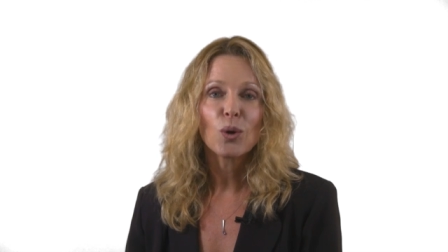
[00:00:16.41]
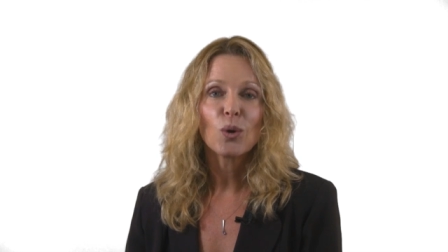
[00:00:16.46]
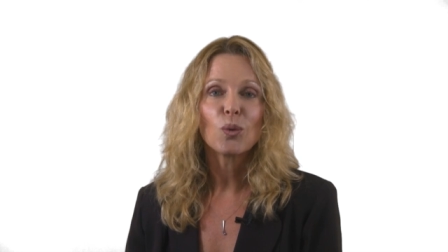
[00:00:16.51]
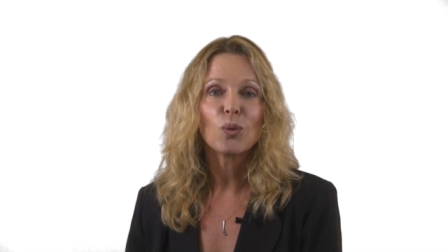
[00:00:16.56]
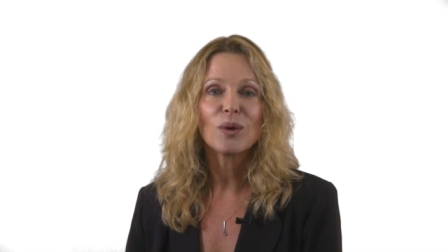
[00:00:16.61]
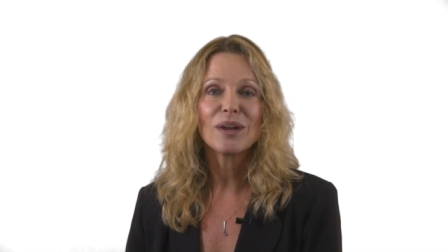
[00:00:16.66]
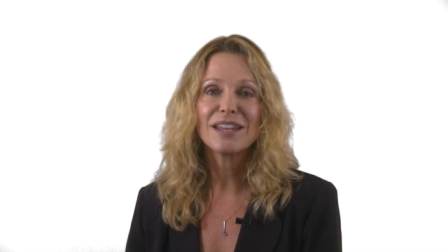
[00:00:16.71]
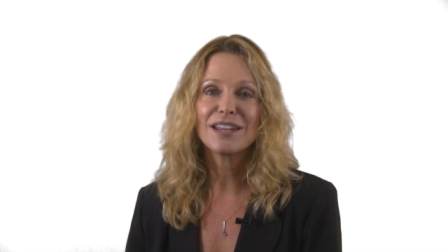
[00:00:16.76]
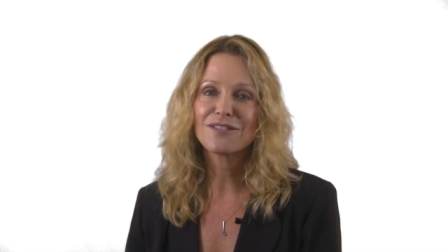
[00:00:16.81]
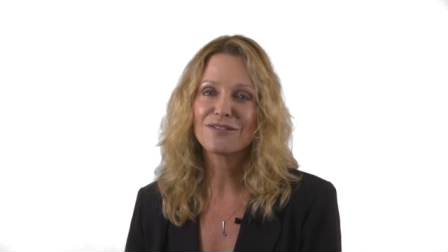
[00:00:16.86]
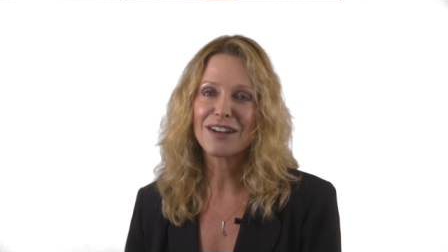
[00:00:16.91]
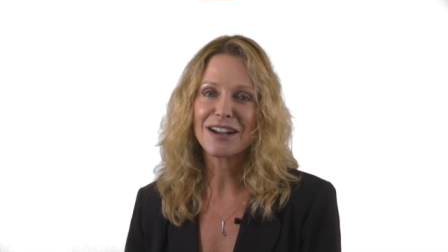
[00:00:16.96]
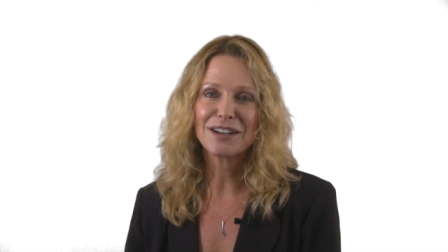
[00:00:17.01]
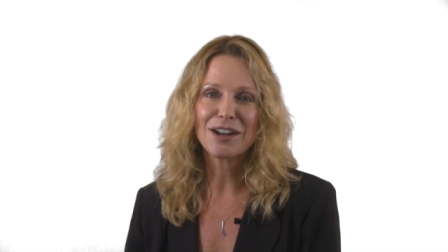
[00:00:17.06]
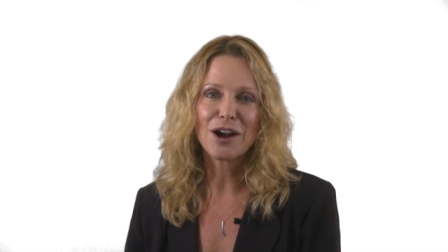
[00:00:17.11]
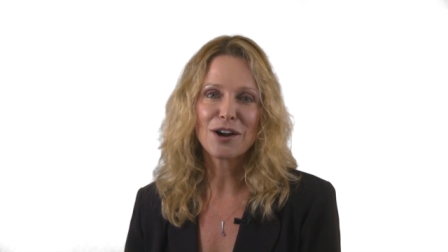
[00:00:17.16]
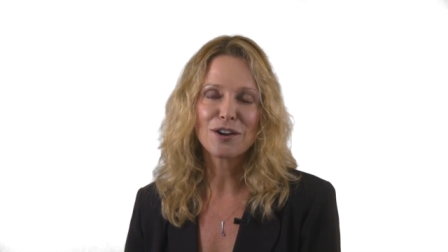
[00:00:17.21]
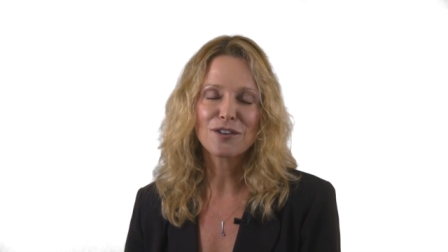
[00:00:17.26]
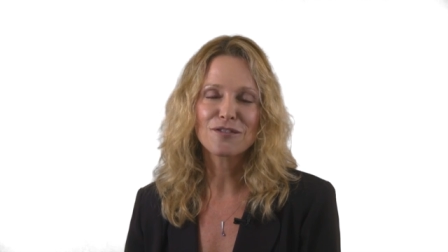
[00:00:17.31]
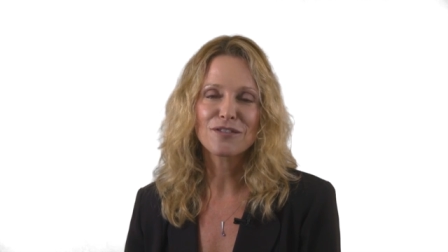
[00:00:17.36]
We at
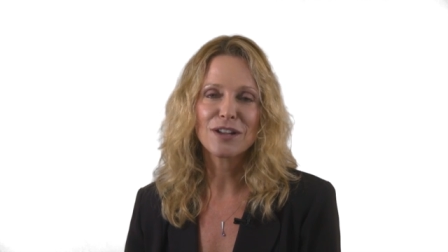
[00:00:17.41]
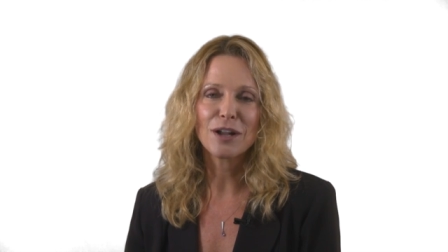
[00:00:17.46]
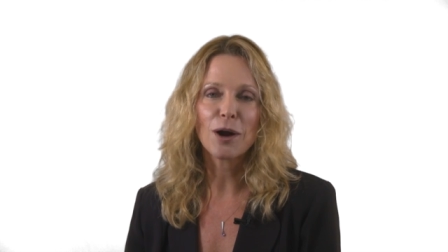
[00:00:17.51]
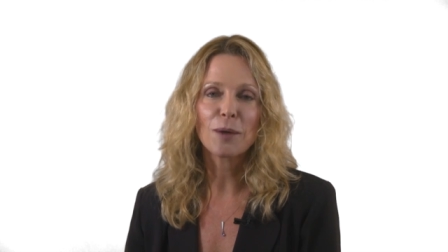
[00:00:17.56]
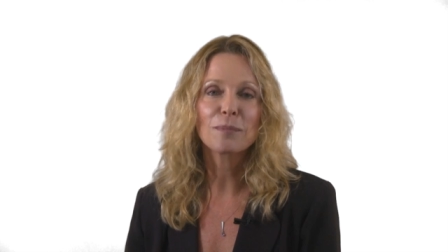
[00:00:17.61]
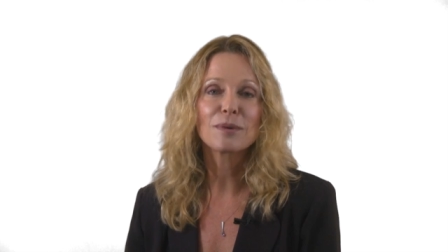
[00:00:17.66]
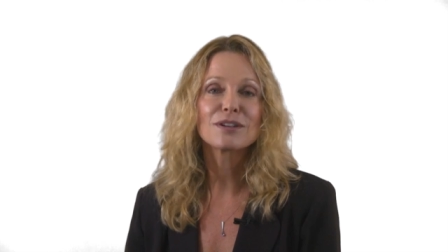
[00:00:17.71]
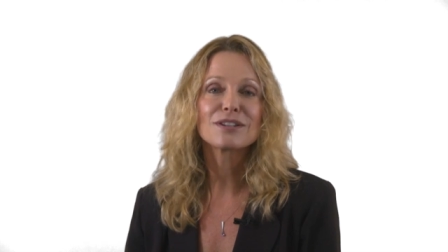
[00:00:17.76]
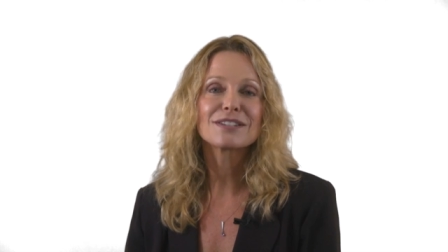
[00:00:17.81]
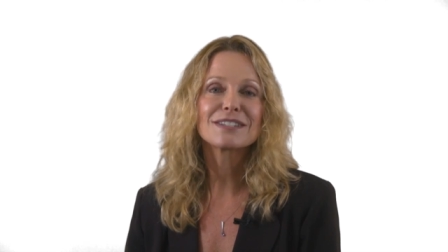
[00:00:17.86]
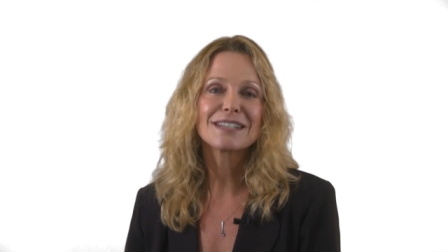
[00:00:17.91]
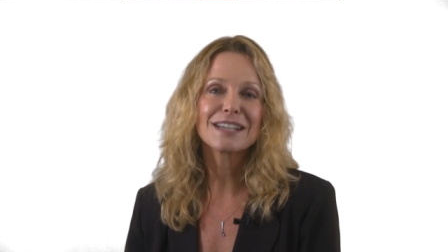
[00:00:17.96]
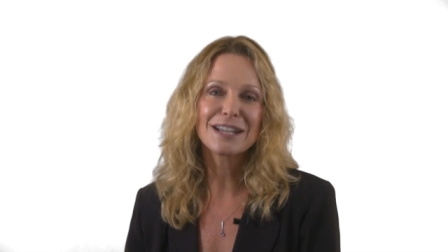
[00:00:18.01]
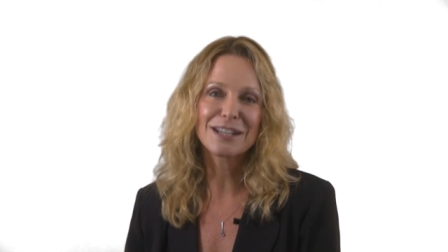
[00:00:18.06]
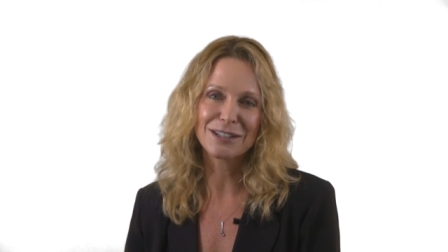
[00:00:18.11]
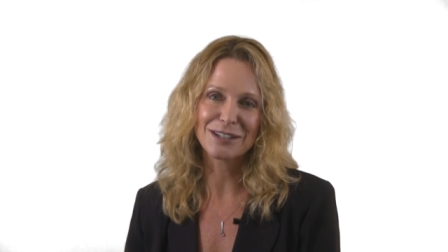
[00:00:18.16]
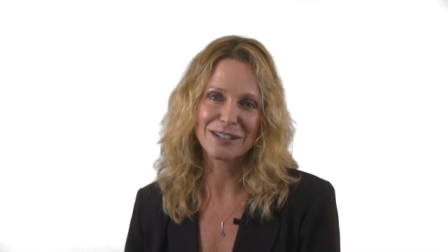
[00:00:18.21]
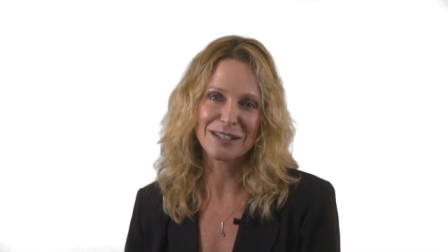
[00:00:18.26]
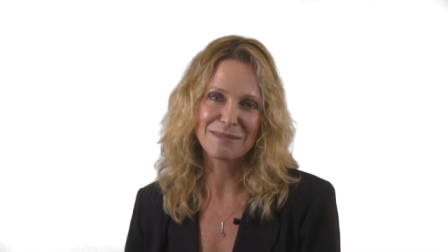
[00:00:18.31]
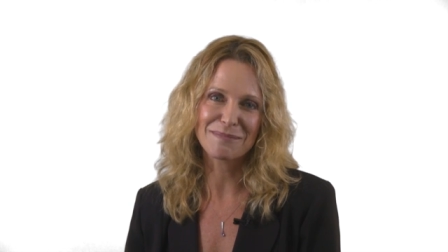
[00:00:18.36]
Vinography are
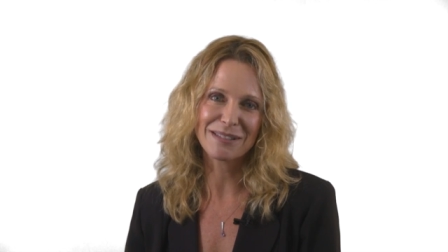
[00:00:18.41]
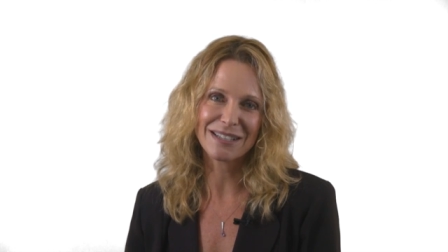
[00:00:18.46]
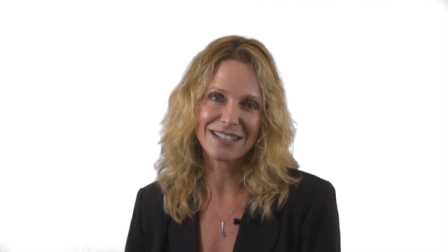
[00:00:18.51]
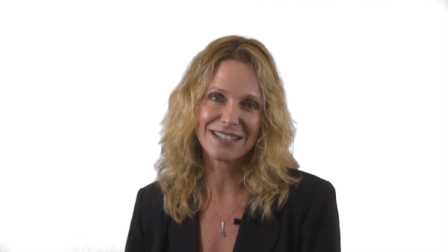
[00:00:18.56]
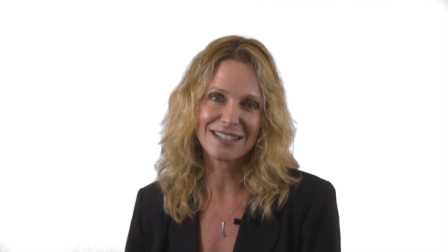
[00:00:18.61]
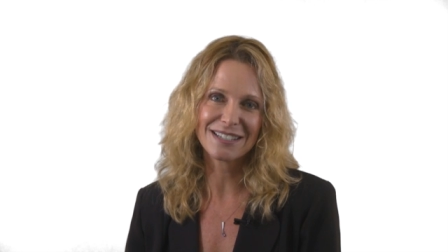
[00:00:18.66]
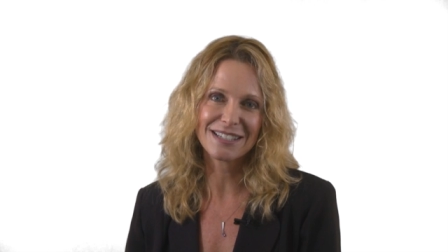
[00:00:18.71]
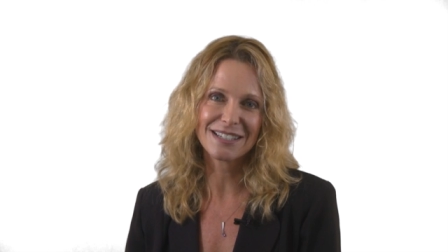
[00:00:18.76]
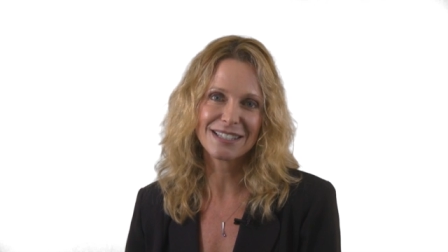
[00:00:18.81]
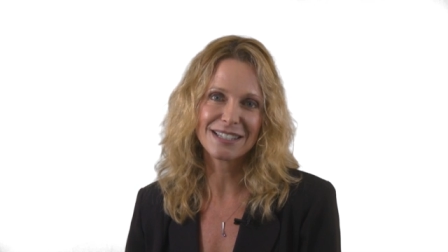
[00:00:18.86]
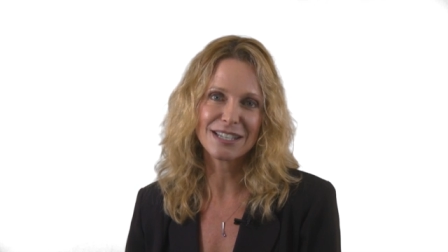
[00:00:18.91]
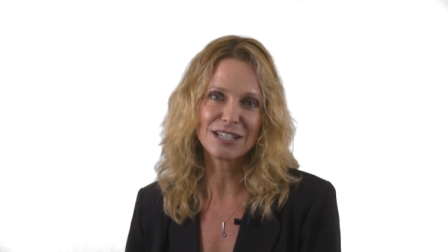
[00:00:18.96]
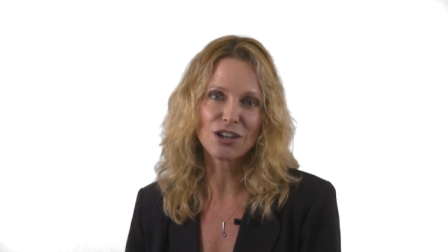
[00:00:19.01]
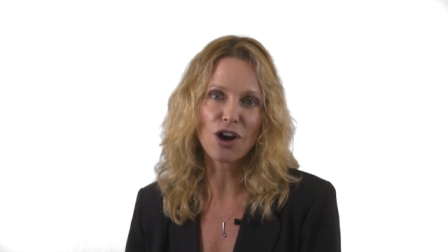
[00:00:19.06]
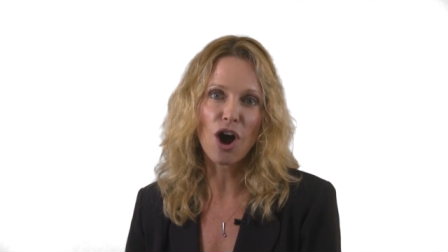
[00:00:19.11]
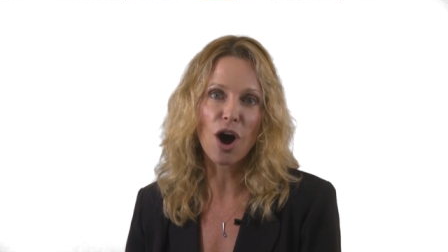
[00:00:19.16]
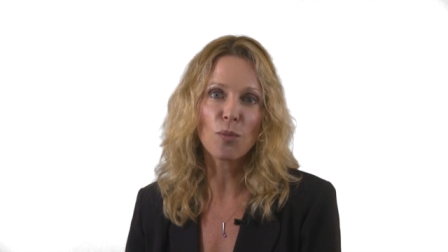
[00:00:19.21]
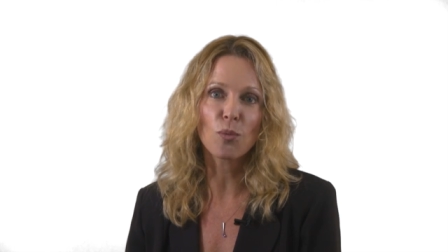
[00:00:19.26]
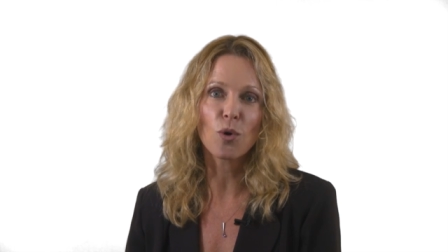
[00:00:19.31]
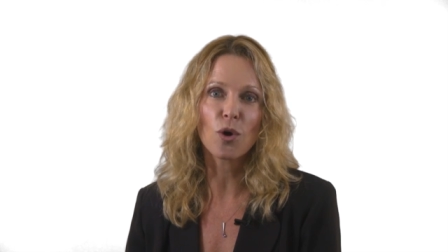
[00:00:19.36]
particularly pleased to see
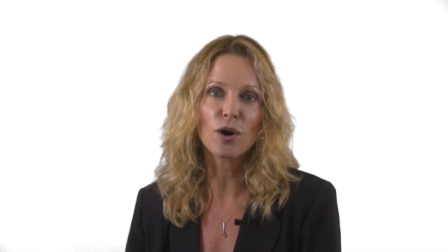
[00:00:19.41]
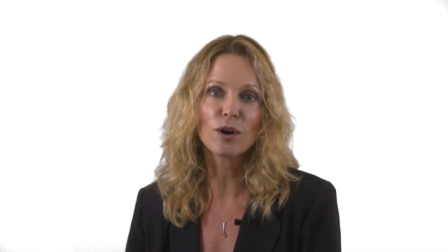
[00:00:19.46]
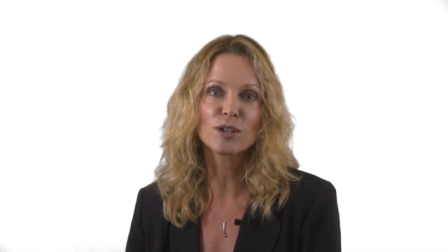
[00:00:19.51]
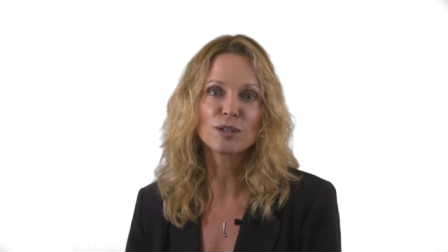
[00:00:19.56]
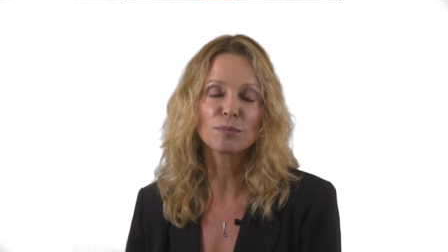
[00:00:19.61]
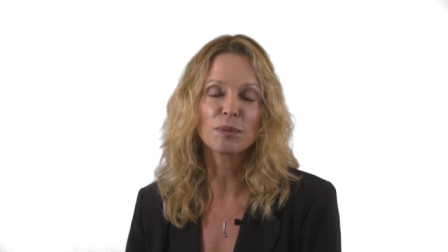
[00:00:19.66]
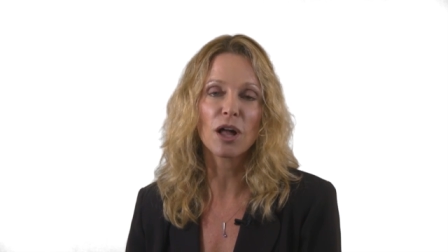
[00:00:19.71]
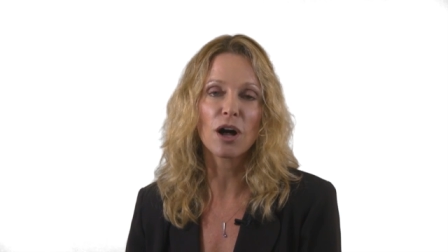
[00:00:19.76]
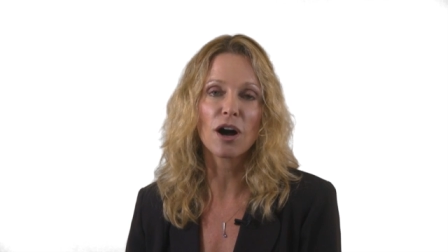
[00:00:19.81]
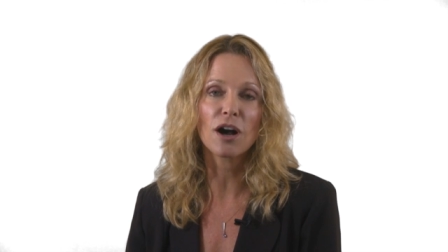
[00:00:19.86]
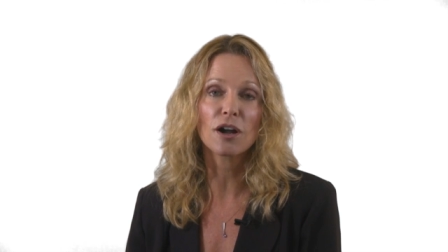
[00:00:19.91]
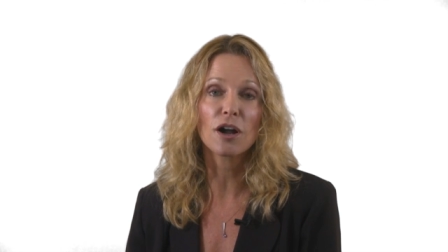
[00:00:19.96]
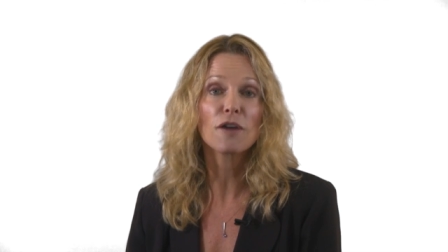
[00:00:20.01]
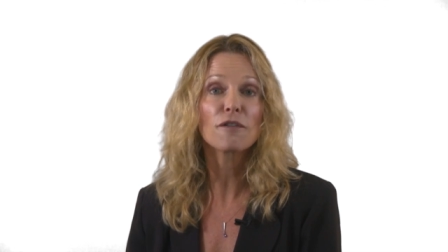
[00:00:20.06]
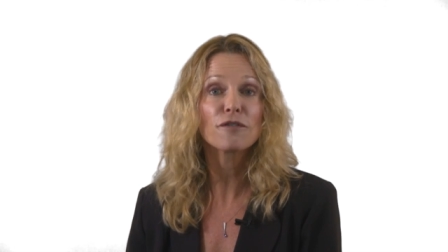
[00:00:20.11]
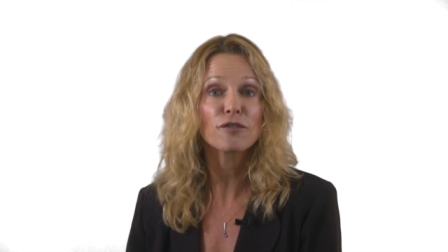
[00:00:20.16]
Tom Wark's blog,